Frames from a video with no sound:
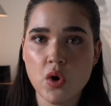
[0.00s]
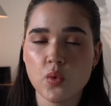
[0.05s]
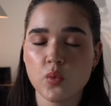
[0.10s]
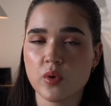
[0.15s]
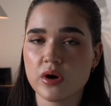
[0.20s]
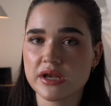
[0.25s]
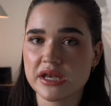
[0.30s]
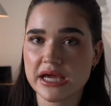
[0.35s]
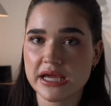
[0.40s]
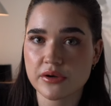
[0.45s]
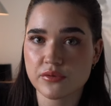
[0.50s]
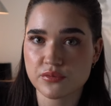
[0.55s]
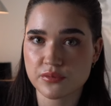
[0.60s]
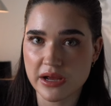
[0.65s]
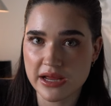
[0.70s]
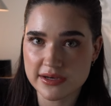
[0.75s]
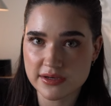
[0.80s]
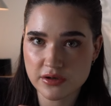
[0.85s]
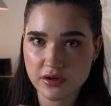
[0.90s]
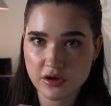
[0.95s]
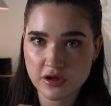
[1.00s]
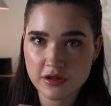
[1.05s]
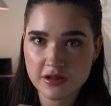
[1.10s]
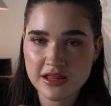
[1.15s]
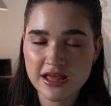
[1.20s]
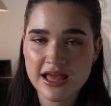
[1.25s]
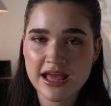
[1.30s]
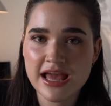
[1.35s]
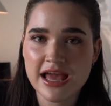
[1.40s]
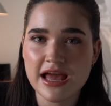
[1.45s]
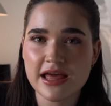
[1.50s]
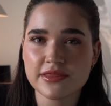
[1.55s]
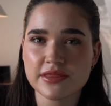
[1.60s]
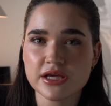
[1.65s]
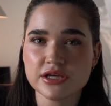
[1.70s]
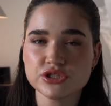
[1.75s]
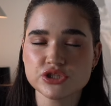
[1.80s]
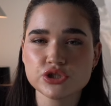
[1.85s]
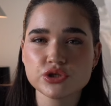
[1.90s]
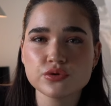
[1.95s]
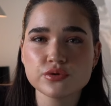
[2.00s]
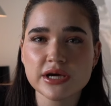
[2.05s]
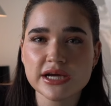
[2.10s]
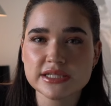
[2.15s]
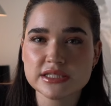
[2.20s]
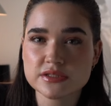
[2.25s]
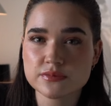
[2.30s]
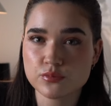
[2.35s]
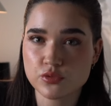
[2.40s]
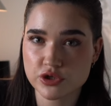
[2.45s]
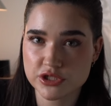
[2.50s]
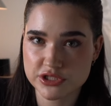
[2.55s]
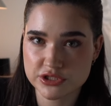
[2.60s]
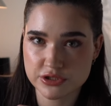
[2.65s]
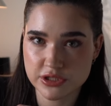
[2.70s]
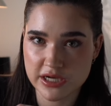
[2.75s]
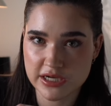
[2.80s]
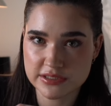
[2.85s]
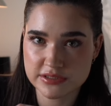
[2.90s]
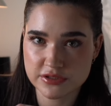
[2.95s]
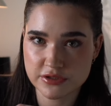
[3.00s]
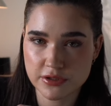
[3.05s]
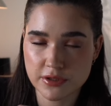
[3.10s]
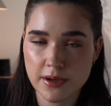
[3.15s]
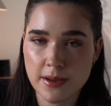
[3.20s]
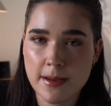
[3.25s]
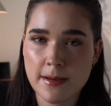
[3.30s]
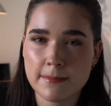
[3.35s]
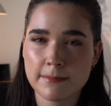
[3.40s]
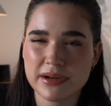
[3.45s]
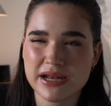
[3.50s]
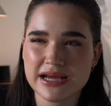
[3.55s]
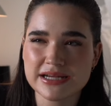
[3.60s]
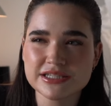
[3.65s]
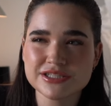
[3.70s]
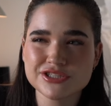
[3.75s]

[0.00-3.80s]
1 night retinol, and then 2 nights moisturizer. But I